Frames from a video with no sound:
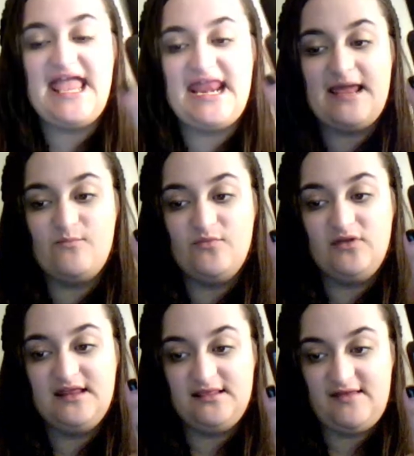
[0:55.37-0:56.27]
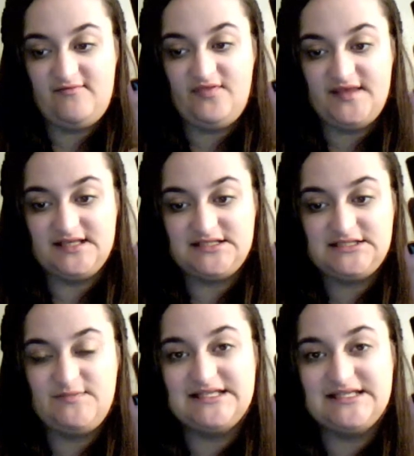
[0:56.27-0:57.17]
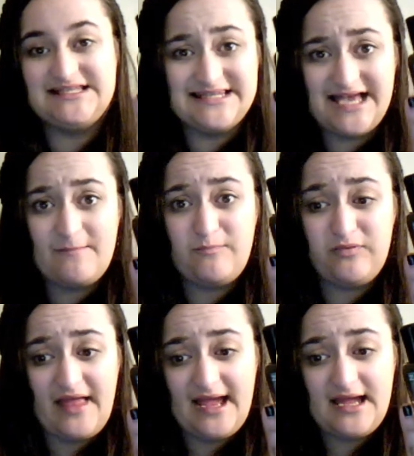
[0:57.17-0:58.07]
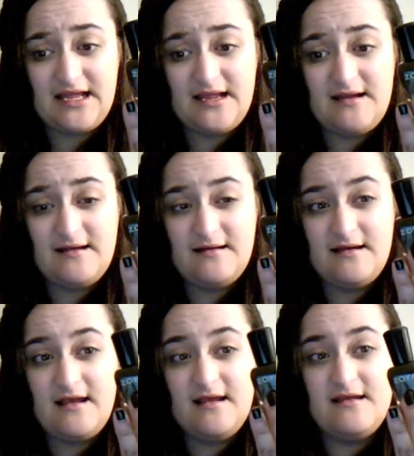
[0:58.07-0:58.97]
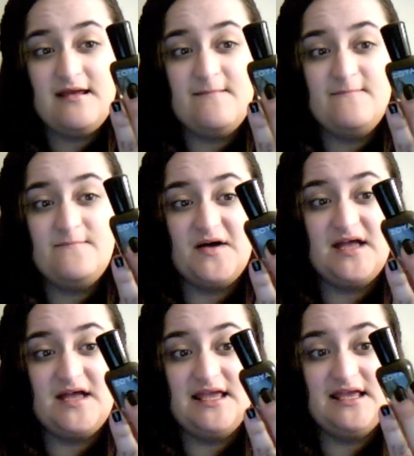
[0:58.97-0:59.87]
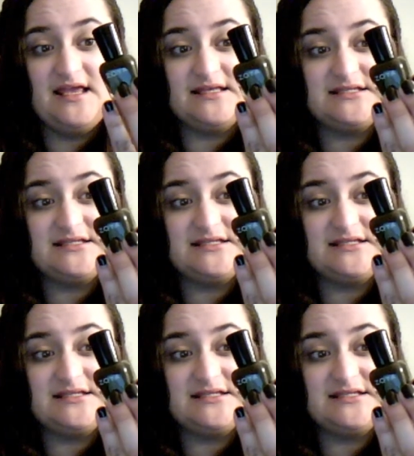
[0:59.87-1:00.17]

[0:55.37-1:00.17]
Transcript: and I'm really loving this because it's not black but it's